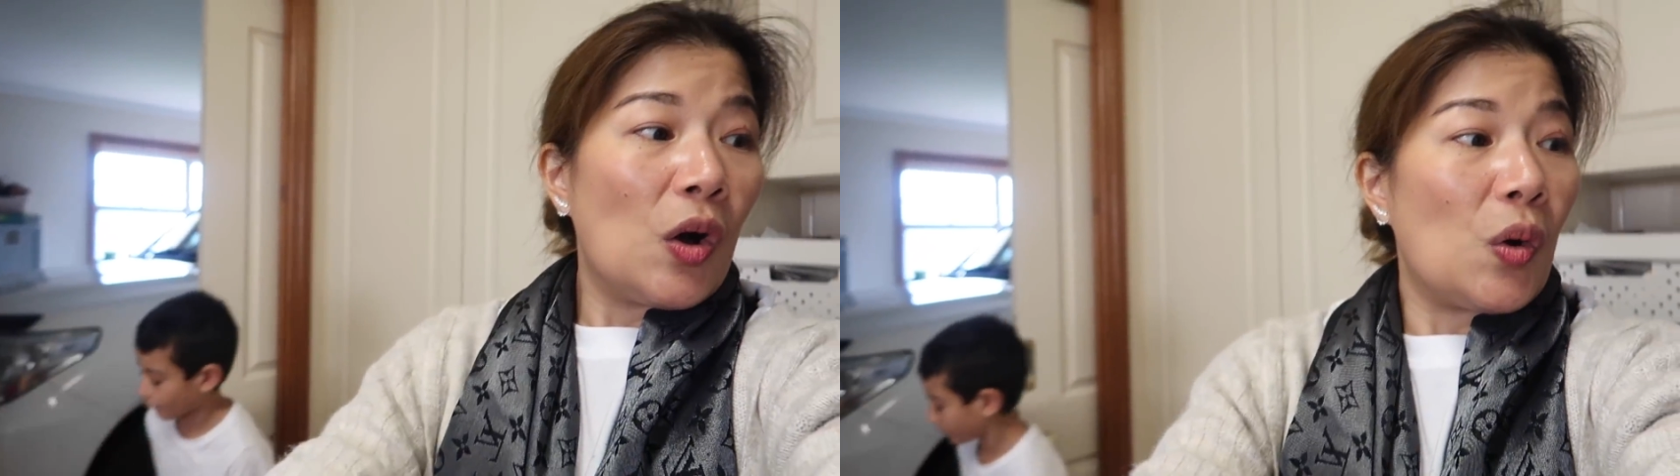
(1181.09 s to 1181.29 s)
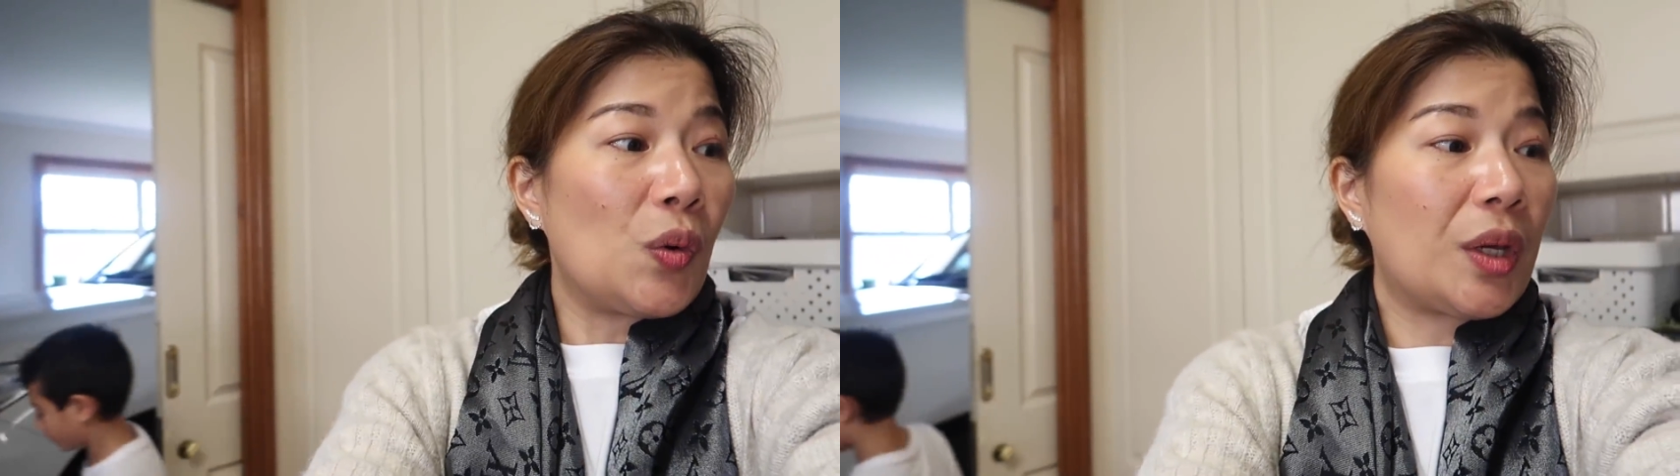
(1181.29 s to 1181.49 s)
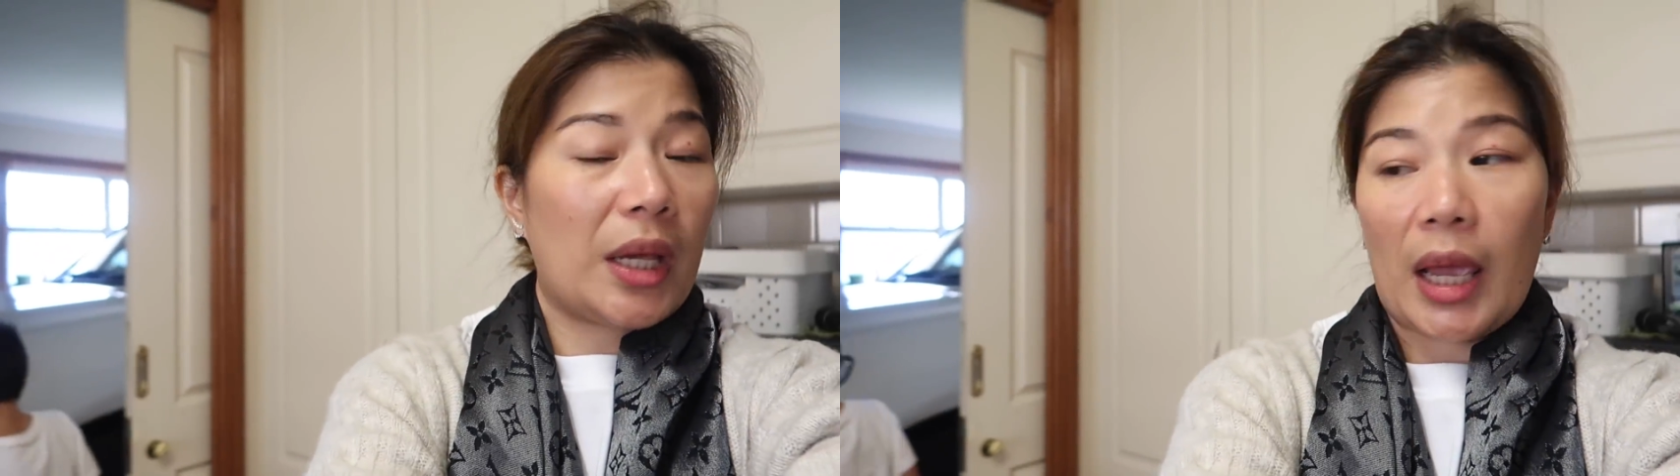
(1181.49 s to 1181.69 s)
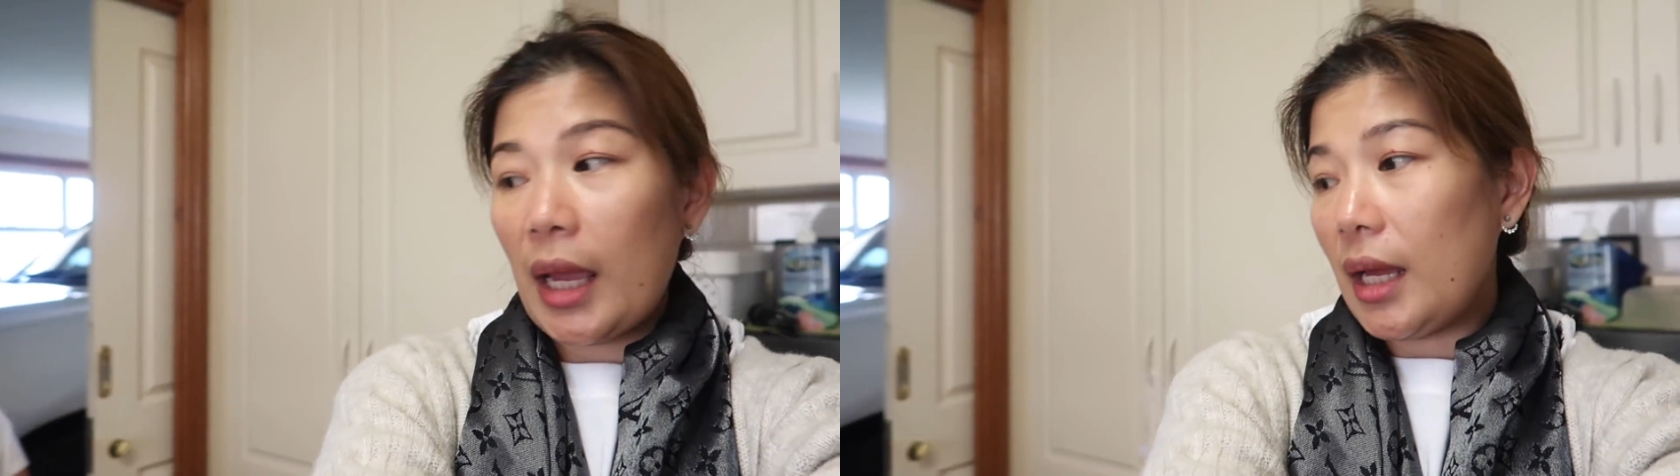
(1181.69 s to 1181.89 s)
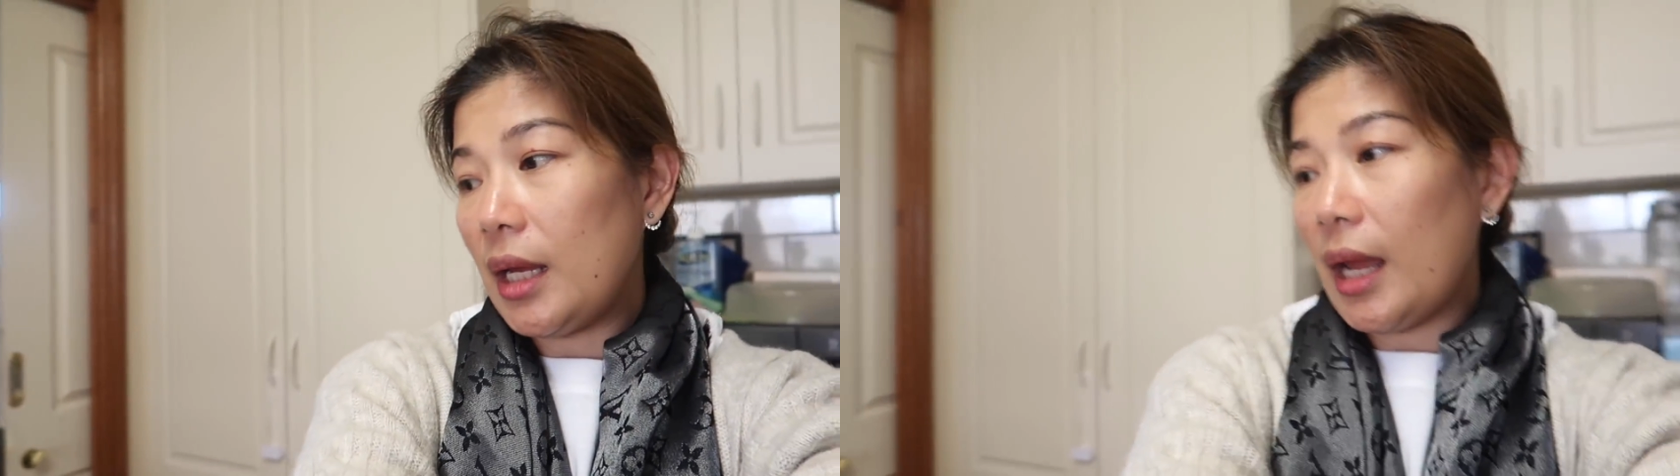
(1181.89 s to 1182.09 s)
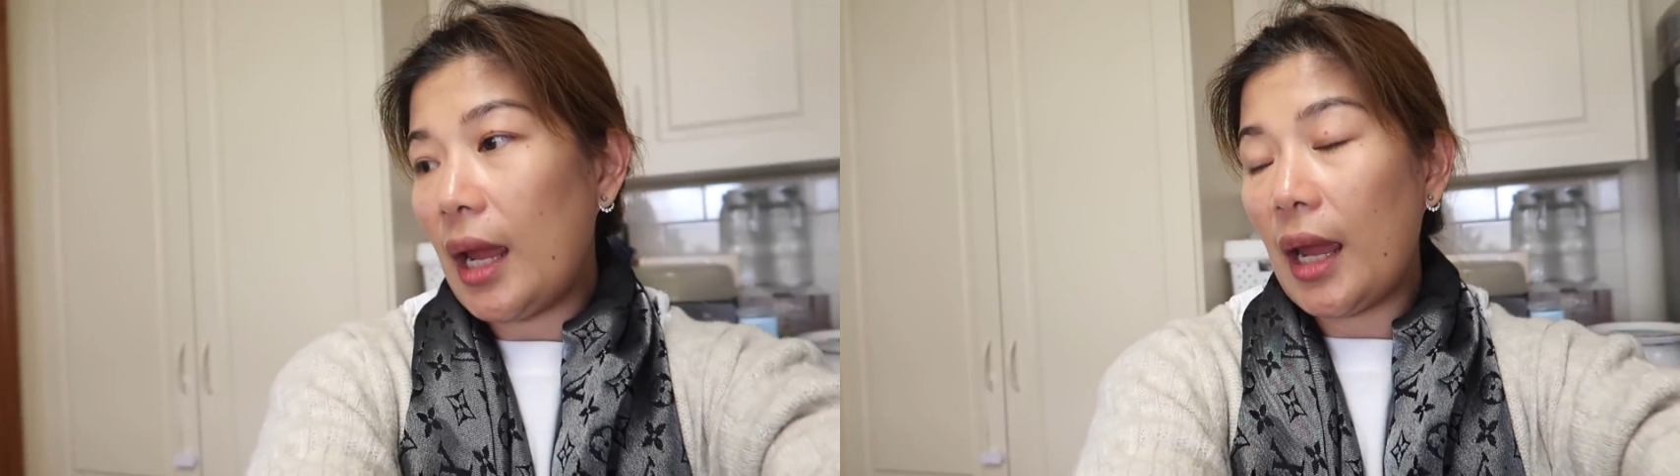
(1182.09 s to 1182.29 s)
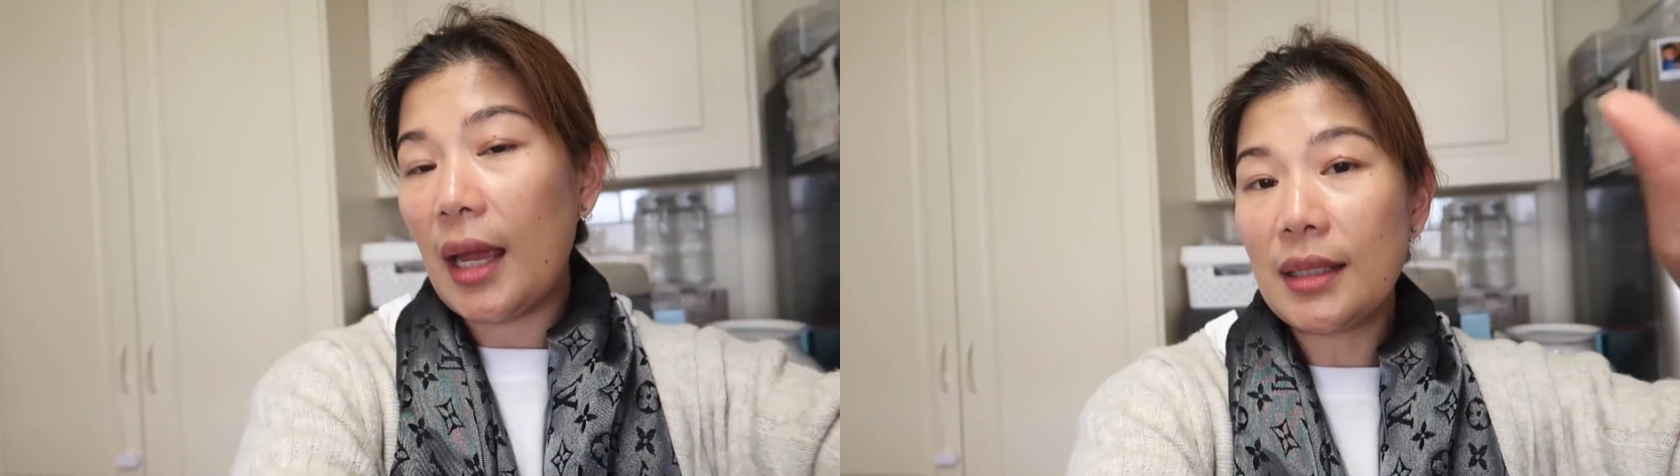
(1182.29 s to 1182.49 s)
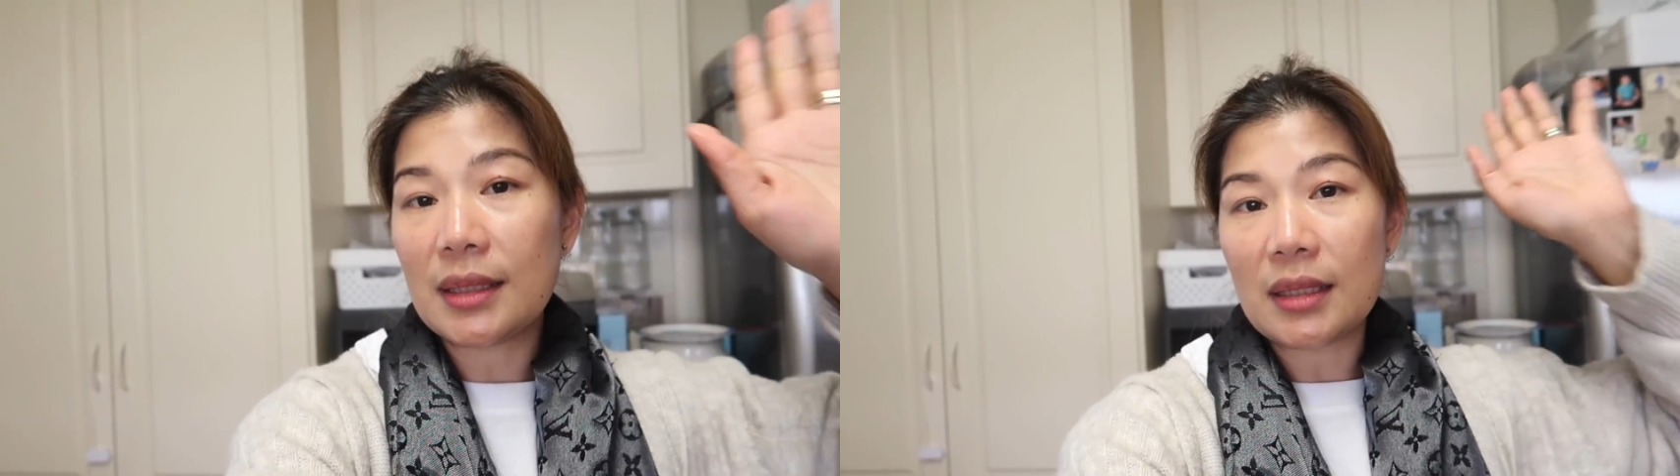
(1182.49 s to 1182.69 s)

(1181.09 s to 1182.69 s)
Okay, and